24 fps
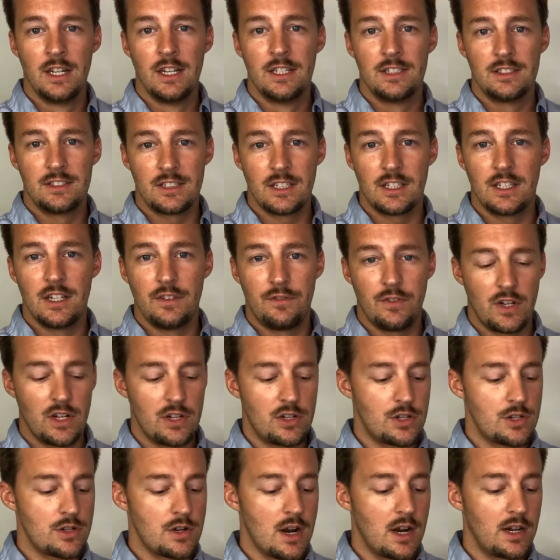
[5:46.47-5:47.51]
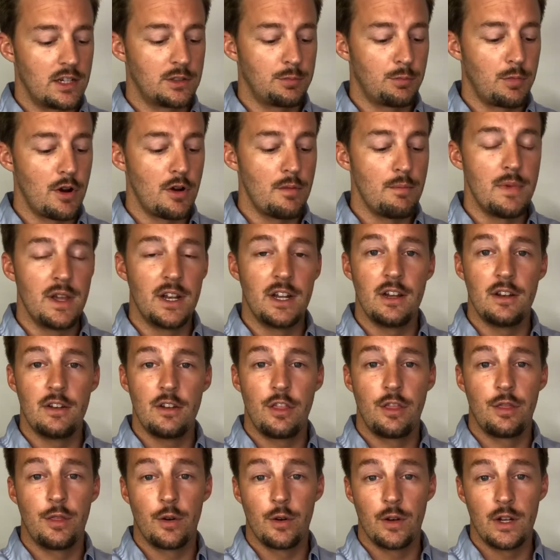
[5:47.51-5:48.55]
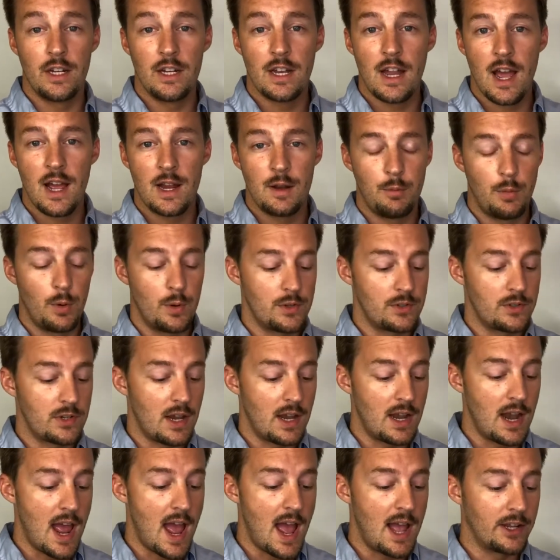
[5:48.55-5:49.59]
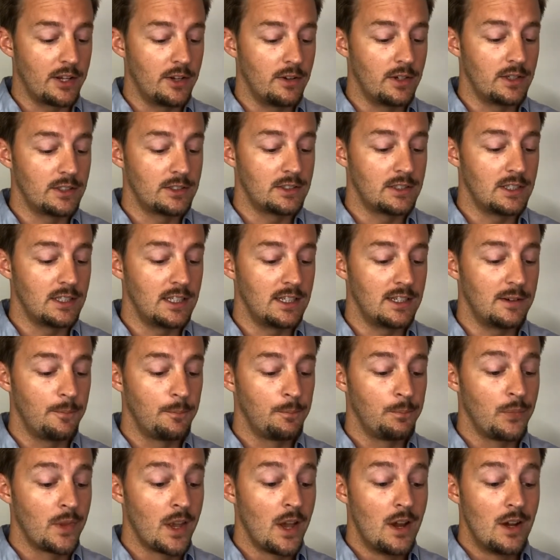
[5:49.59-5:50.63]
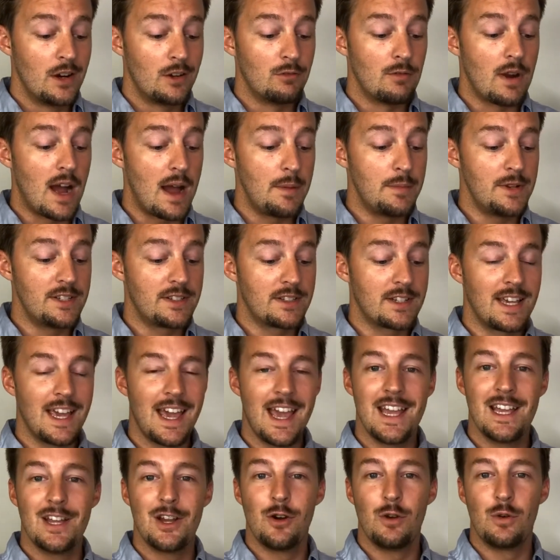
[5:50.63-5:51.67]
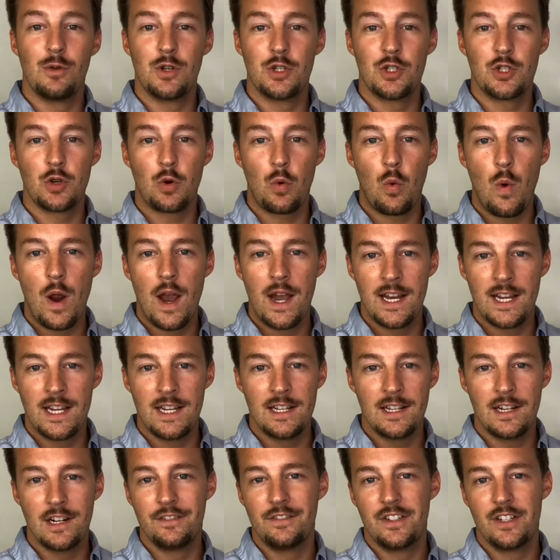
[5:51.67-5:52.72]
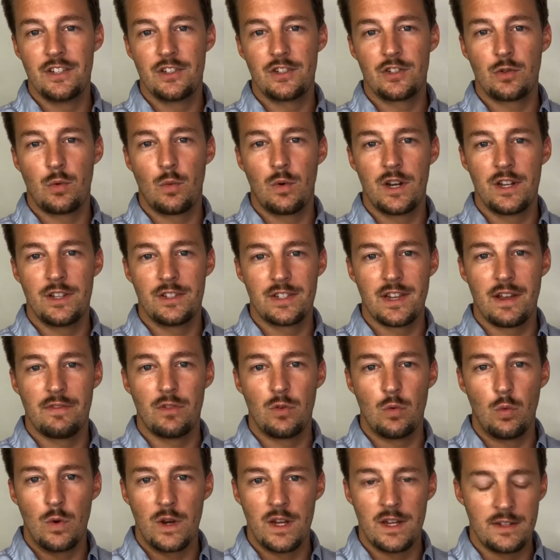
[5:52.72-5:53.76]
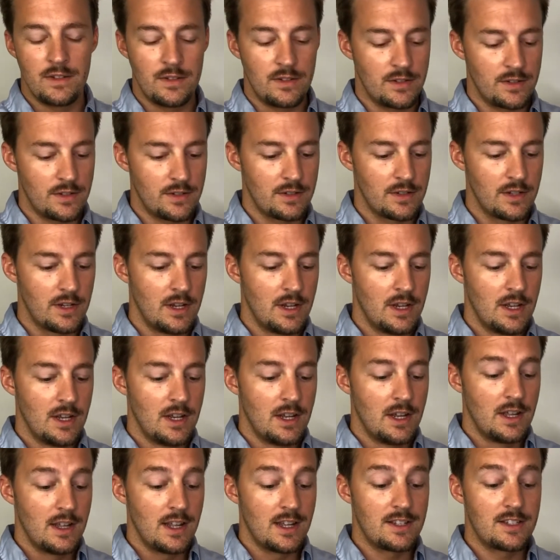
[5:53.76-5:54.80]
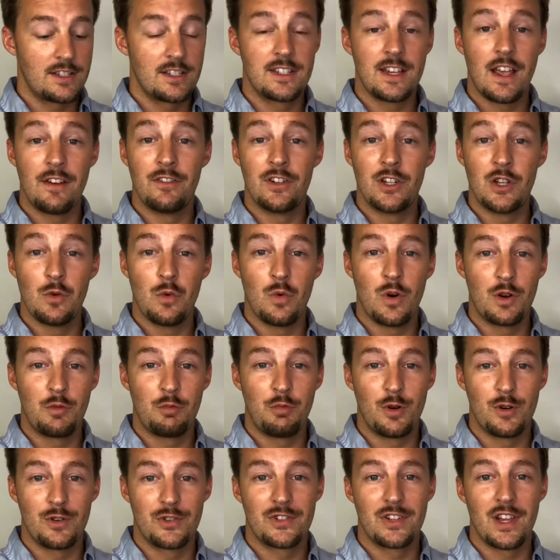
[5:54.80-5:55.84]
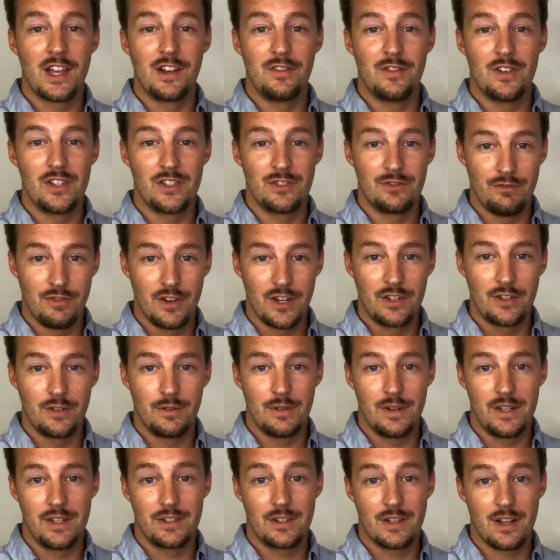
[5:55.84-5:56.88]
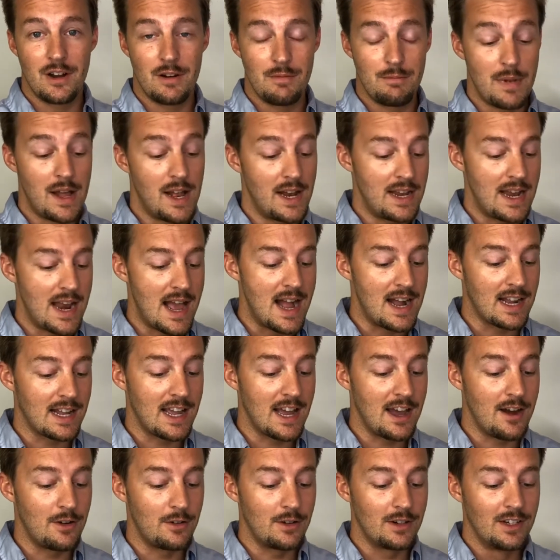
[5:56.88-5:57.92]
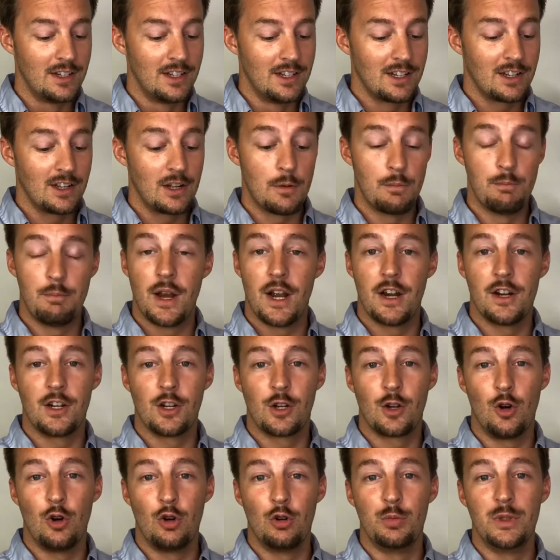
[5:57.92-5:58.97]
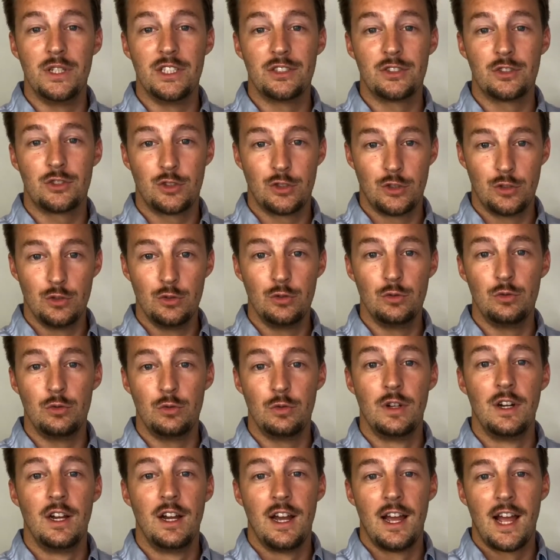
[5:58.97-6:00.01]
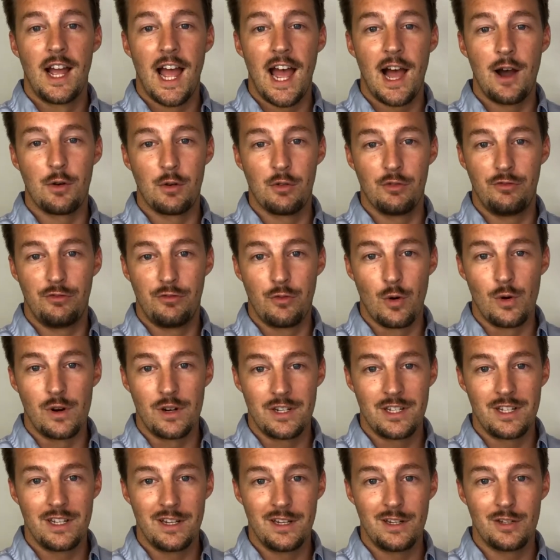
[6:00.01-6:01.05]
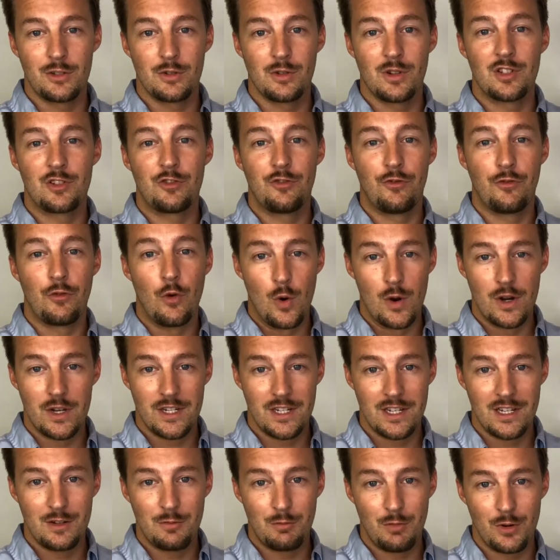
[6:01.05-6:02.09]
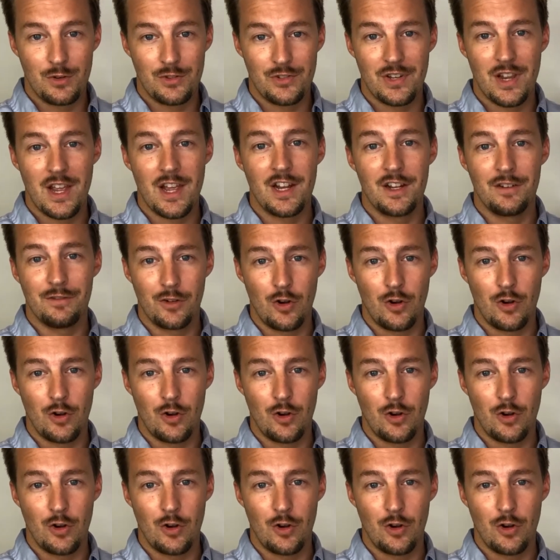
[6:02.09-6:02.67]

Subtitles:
significant strikes per minute, 39% accuracy. Robbie's KO'd 20 of his 27 wins. That's 71% of his victories come by knockout compared to Colby's 2 out of 14. So that's 14% of